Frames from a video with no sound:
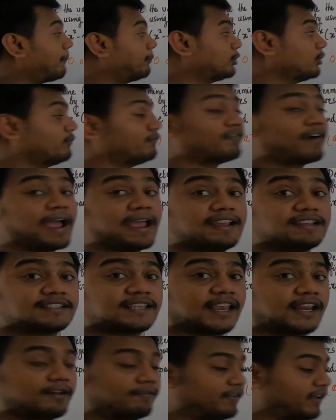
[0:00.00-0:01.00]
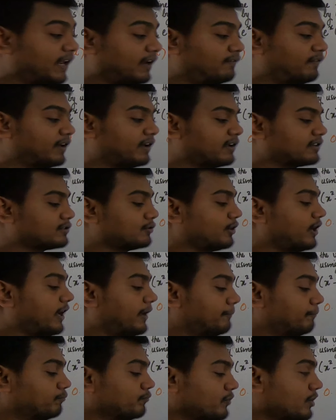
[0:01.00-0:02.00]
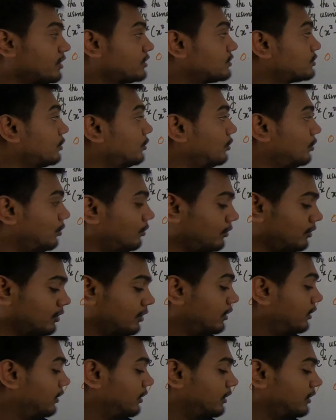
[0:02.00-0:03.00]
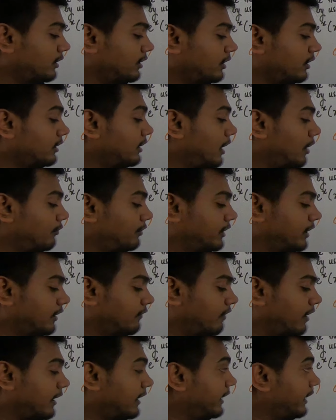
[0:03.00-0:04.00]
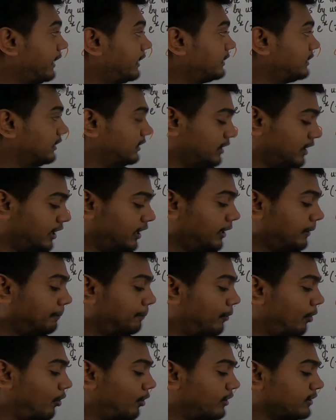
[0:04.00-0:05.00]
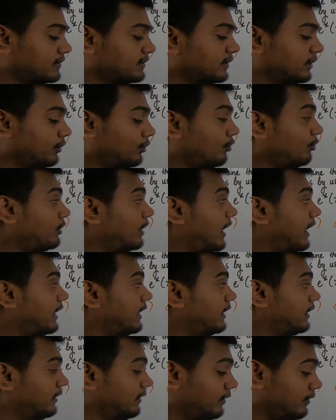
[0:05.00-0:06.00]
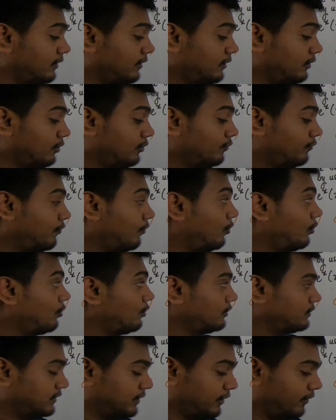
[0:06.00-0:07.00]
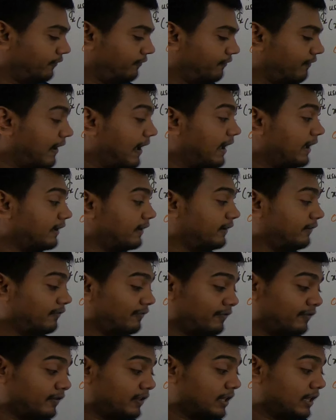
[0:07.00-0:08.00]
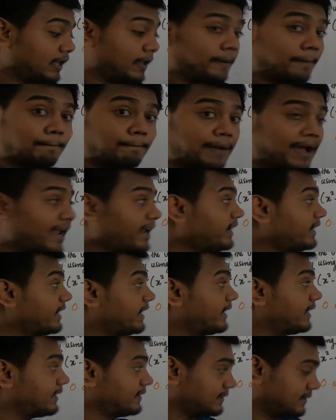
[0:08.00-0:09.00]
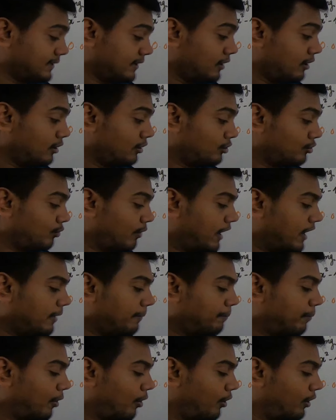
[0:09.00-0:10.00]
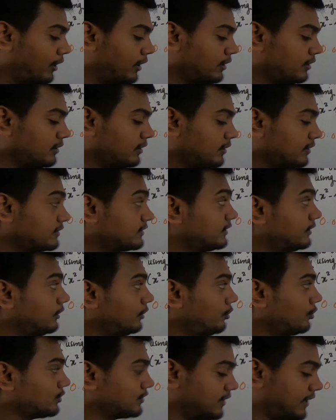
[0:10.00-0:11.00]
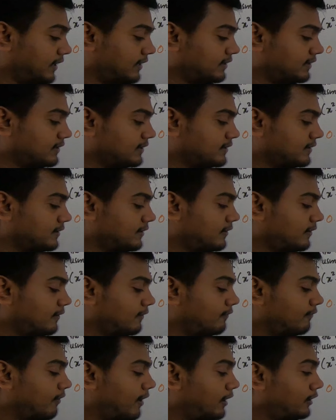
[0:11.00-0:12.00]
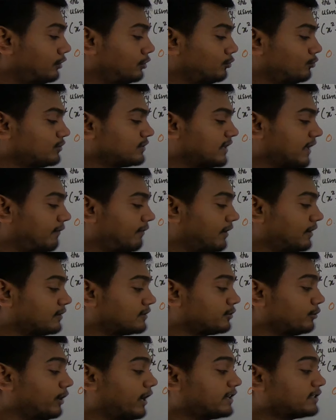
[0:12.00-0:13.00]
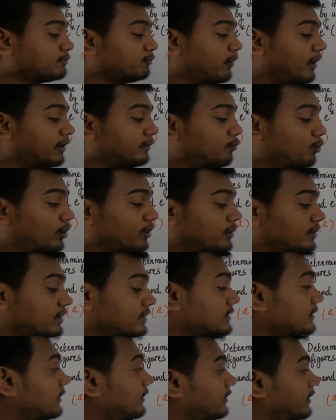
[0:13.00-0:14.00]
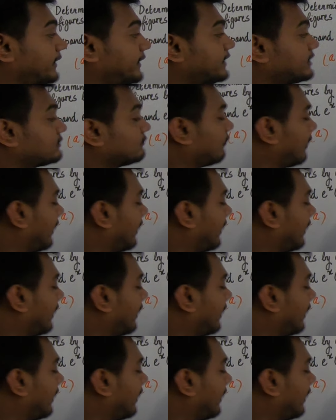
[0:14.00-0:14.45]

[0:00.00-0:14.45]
up to 5 significant figures. Okay, so now here 183.09405 minus 12.06127. So let's find what it is. It is